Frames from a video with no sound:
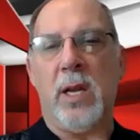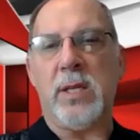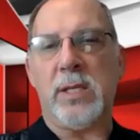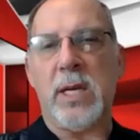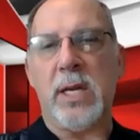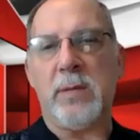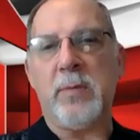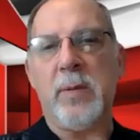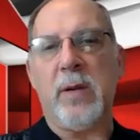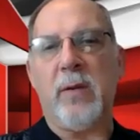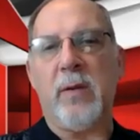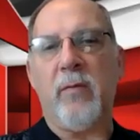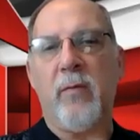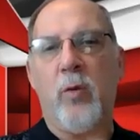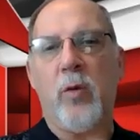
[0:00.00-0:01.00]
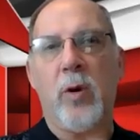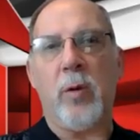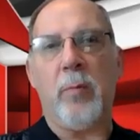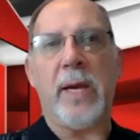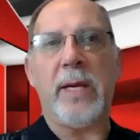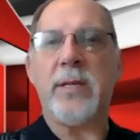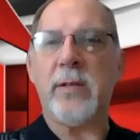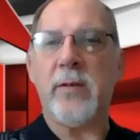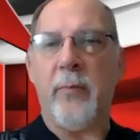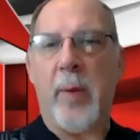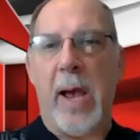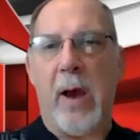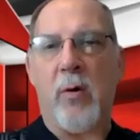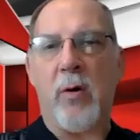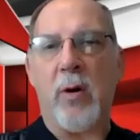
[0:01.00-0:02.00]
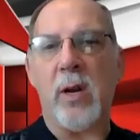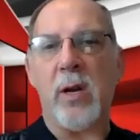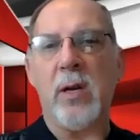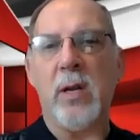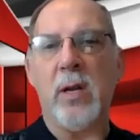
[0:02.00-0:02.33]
assessment for basis of power.